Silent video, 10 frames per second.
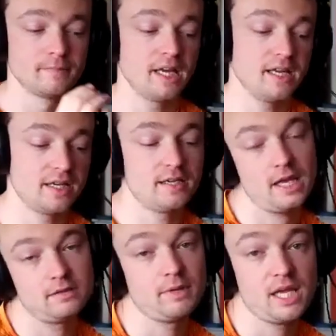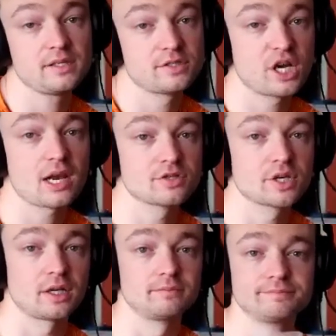It is
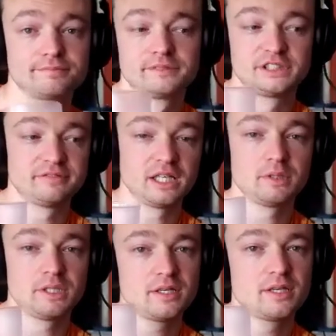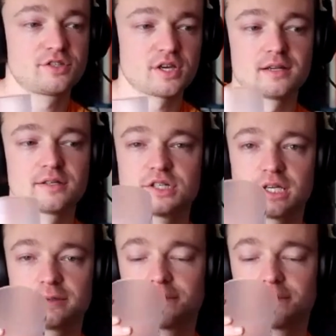challenging. Development is challenging.